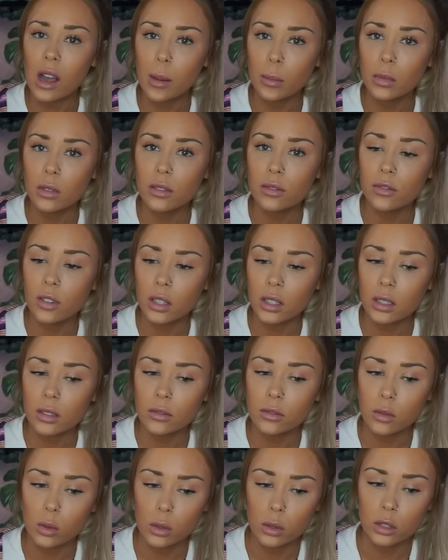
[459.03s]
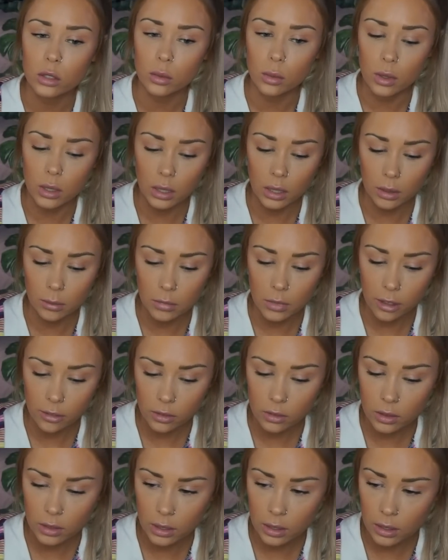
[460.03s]
Happy fucking 420. I'm
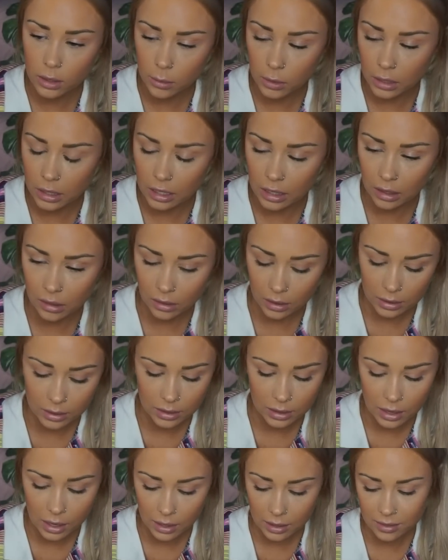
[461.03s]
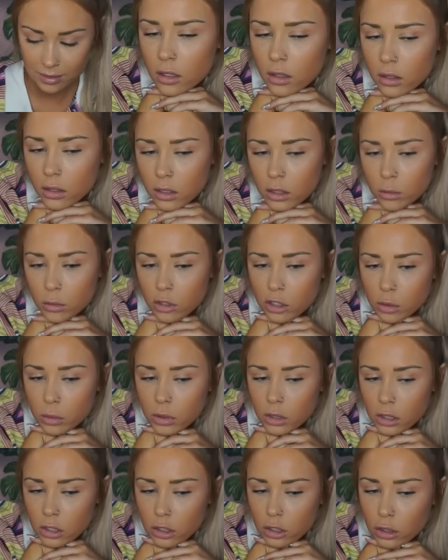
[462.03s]
definitely gonna be getting lit tonight. Know
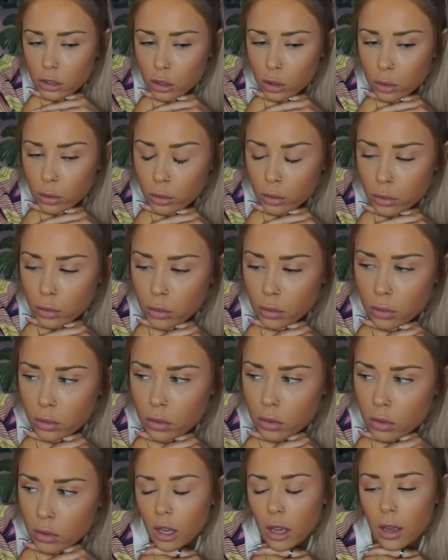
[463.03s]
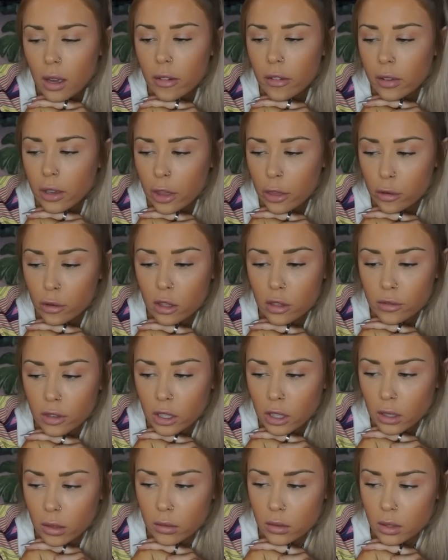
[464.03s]
what to do. I have like 3
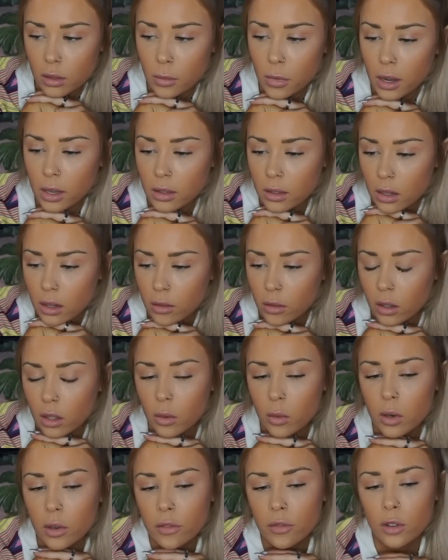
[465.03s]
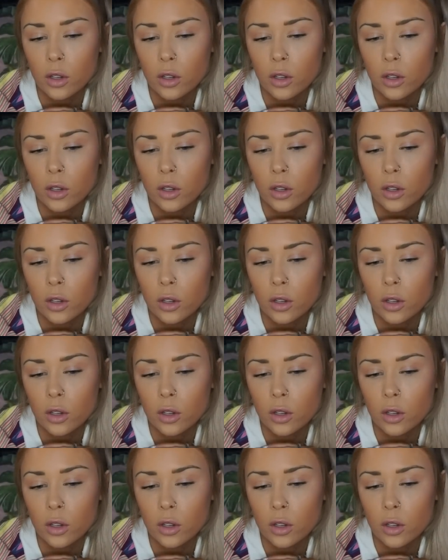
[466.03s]
videos in mind that I really want to